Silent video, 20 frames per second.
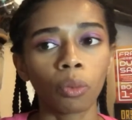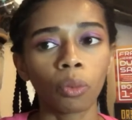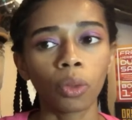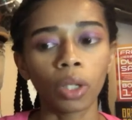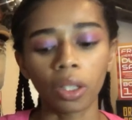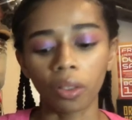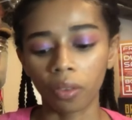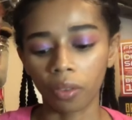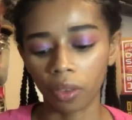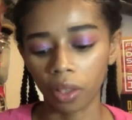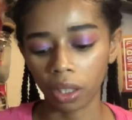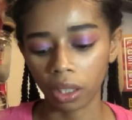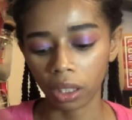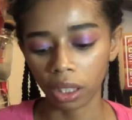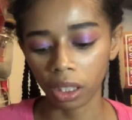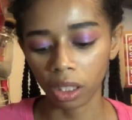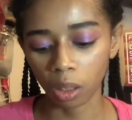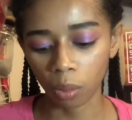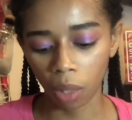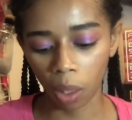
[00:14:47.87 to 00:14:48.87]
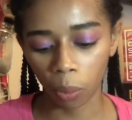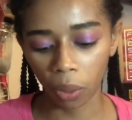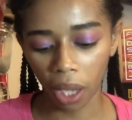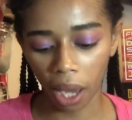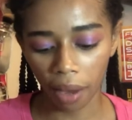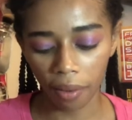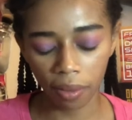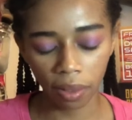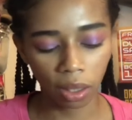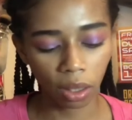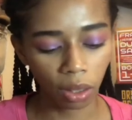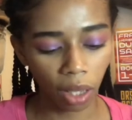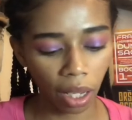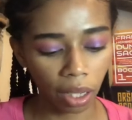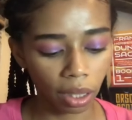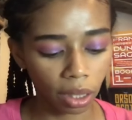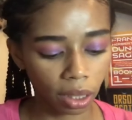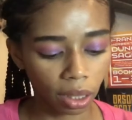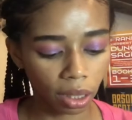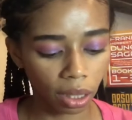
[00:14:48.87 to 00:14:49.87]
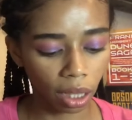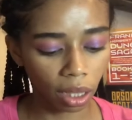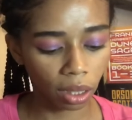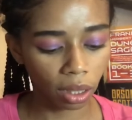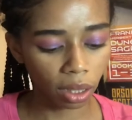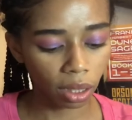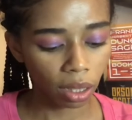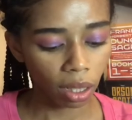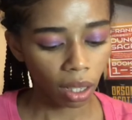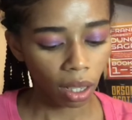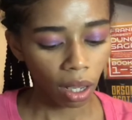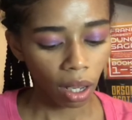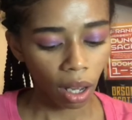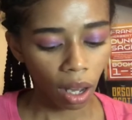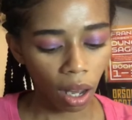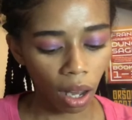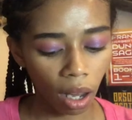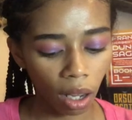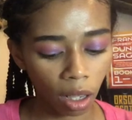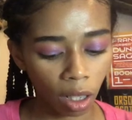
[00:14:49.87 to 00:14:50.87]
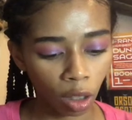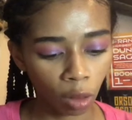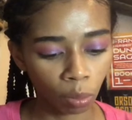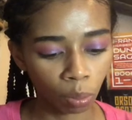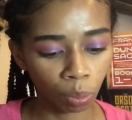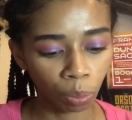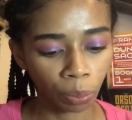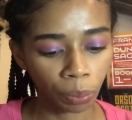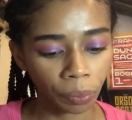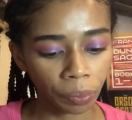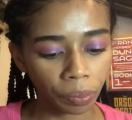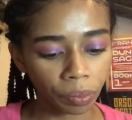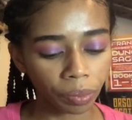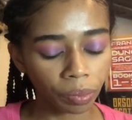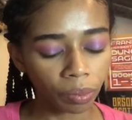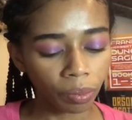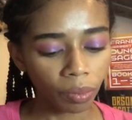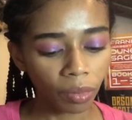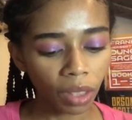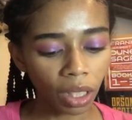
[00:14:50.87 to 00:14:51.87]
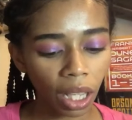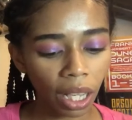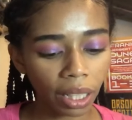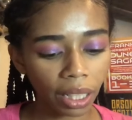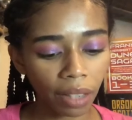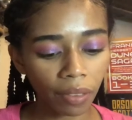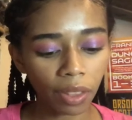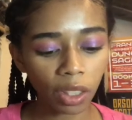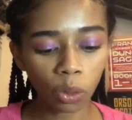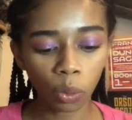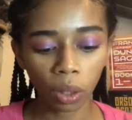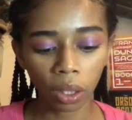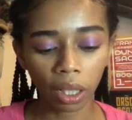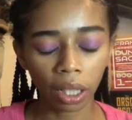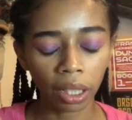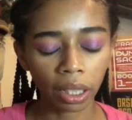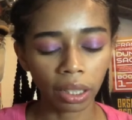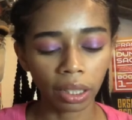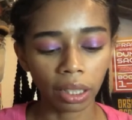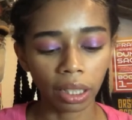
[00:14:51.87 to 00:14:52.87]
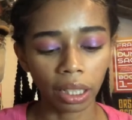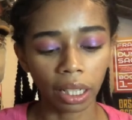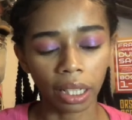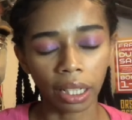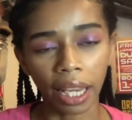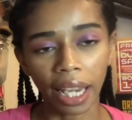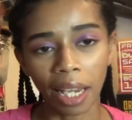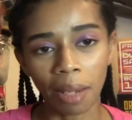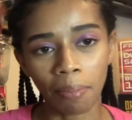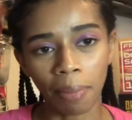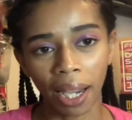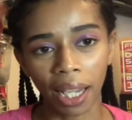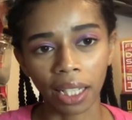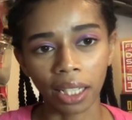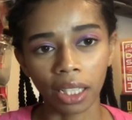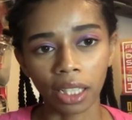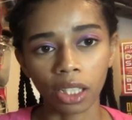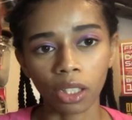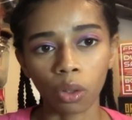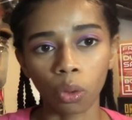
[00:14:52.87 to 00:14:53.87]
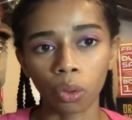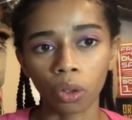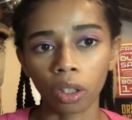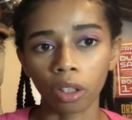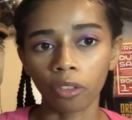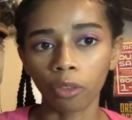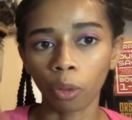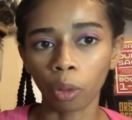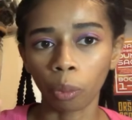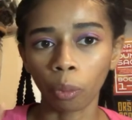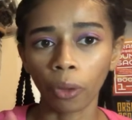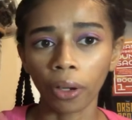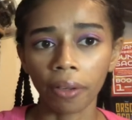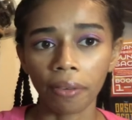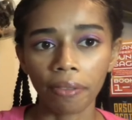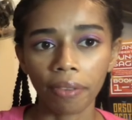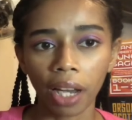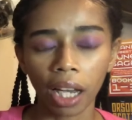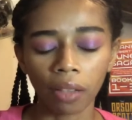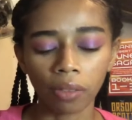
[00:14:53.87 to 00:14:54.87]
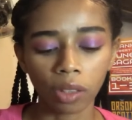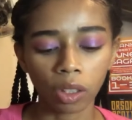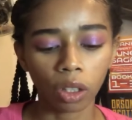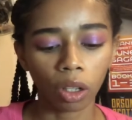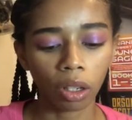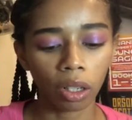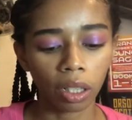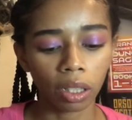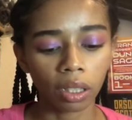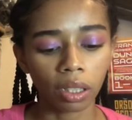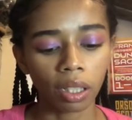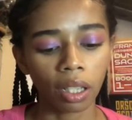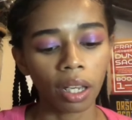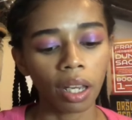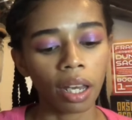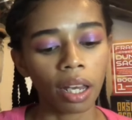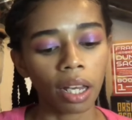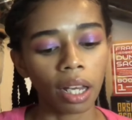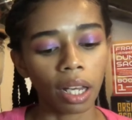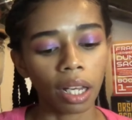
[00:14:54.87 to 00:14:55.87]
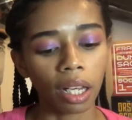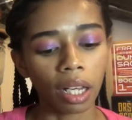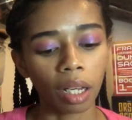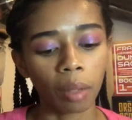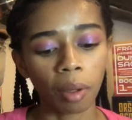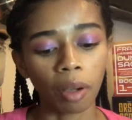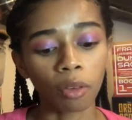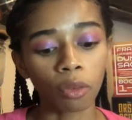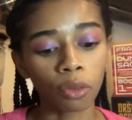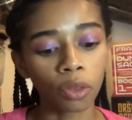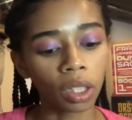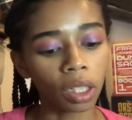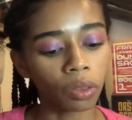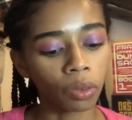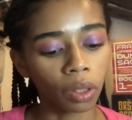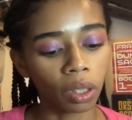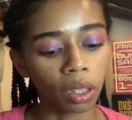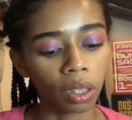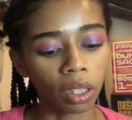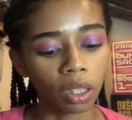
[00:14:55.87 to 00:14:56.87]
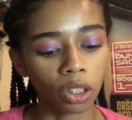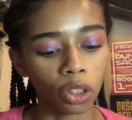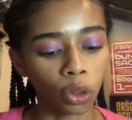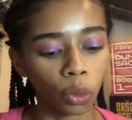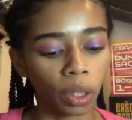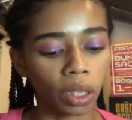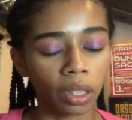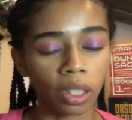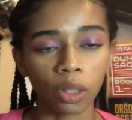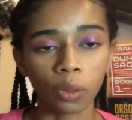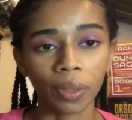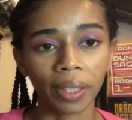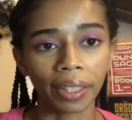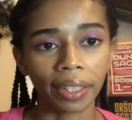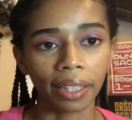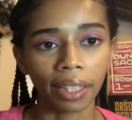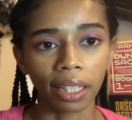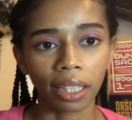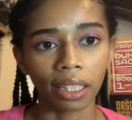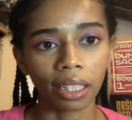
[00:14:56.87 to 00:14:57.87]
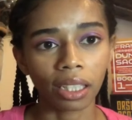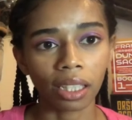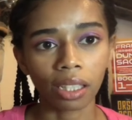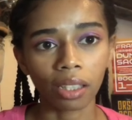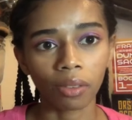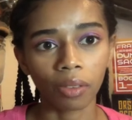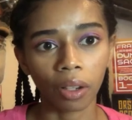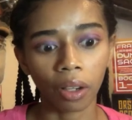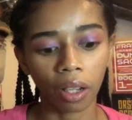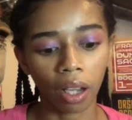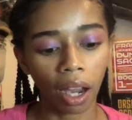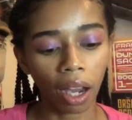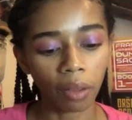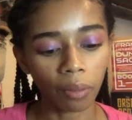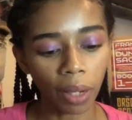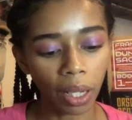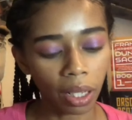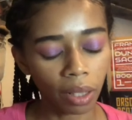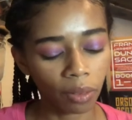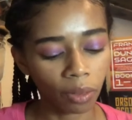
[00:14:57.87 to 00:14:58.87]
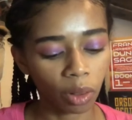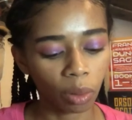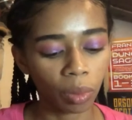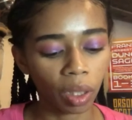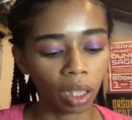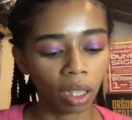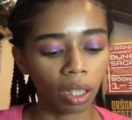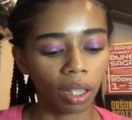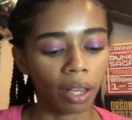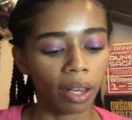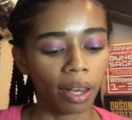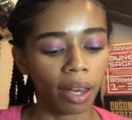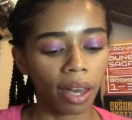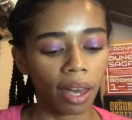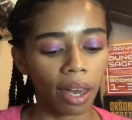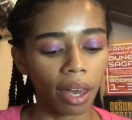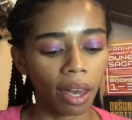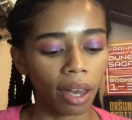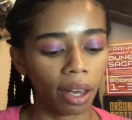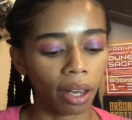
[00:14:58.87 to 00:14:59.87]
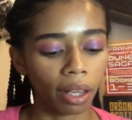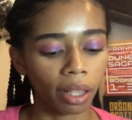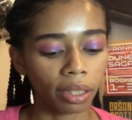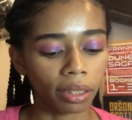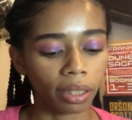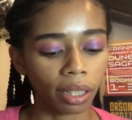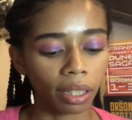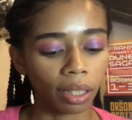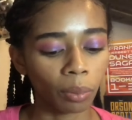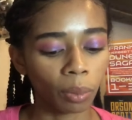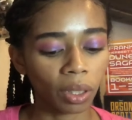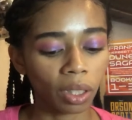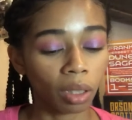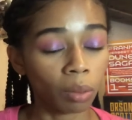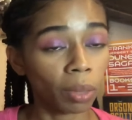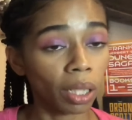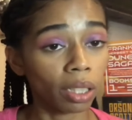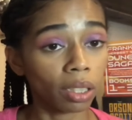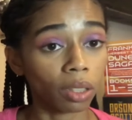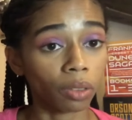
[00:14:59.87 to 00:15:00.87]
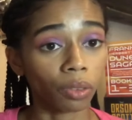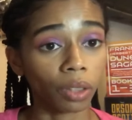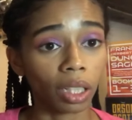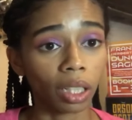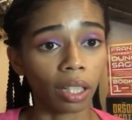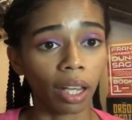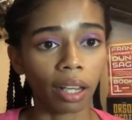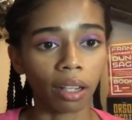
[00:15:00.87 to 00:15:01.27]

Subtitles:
with the system that we have in the United States. I give this one, again, an A- or 4.5 stars. I really, really enjoyed this one. Again, this is a very high rating for me, and it was an amazing read. It